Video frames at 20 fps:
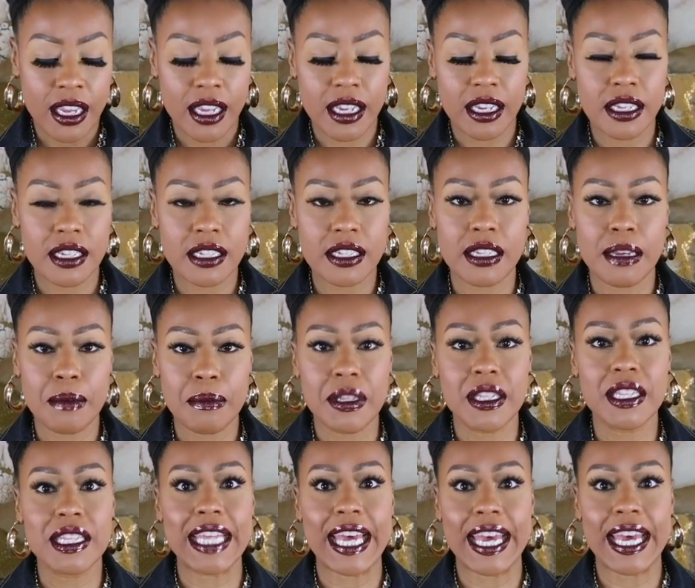It is
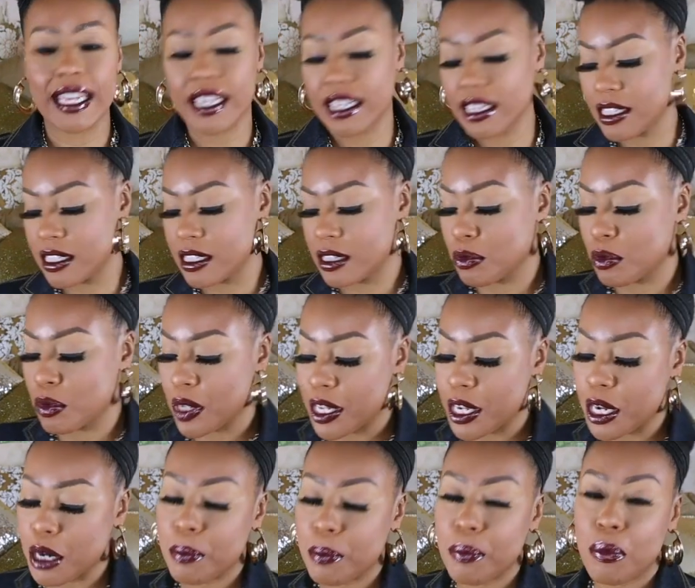something that is
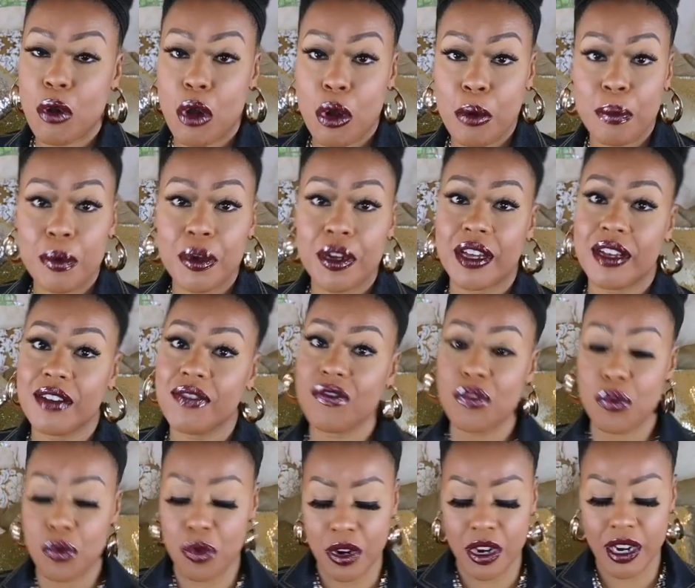really appropriate
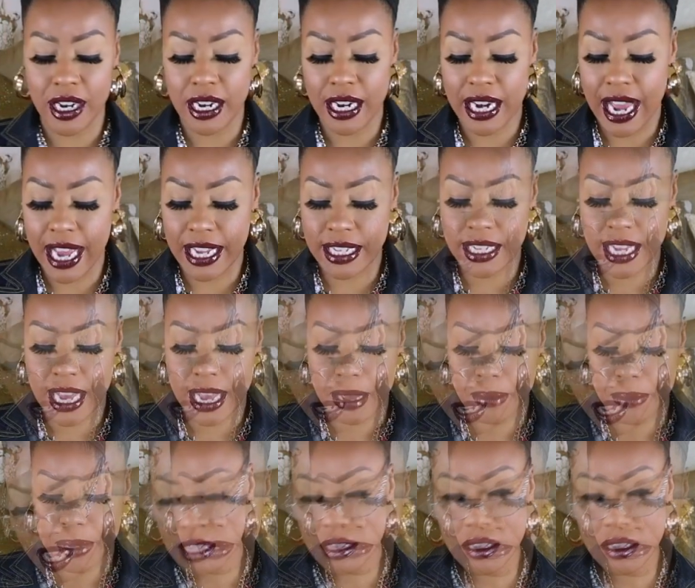for nighttime.